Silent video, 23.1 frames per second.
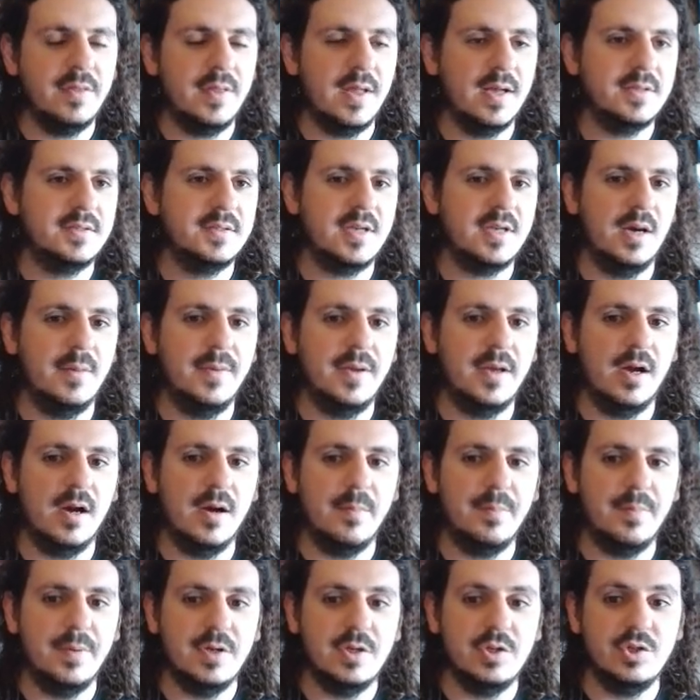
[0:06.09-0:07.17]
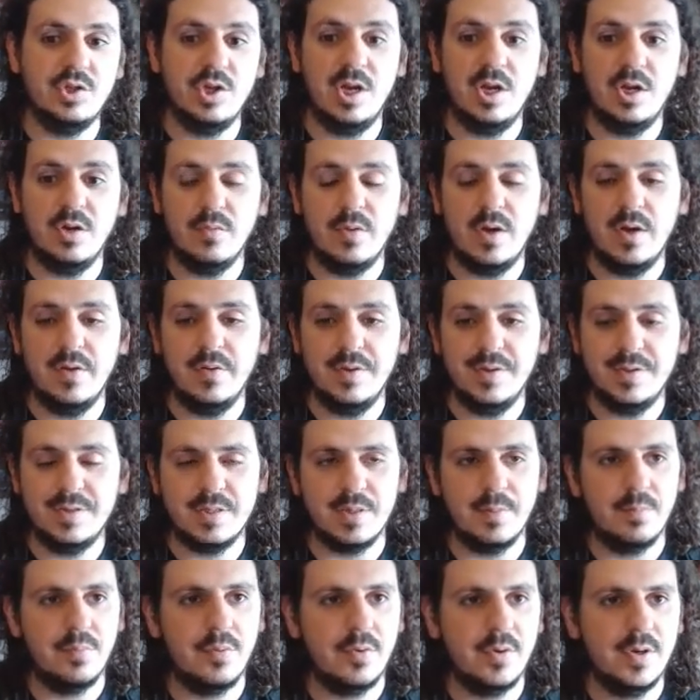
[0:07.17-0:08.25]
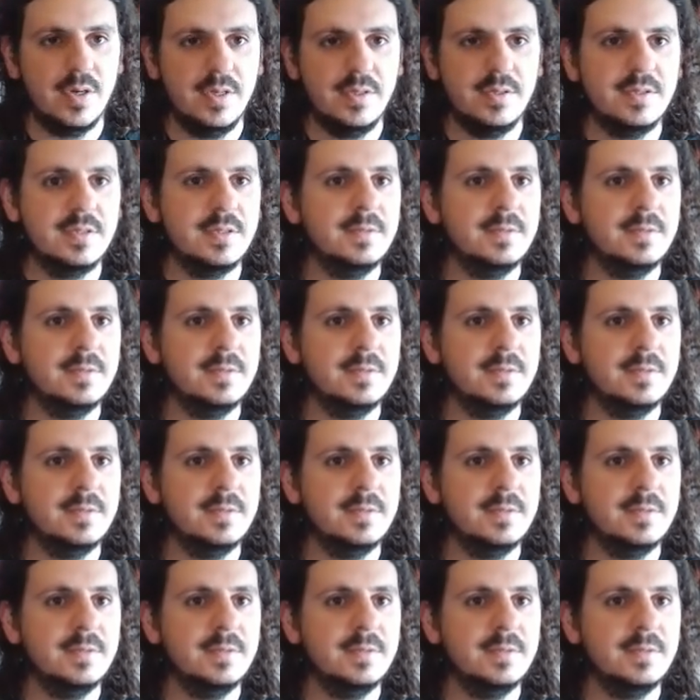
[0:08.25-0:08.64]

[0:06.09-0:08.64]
that's coming up in January some point.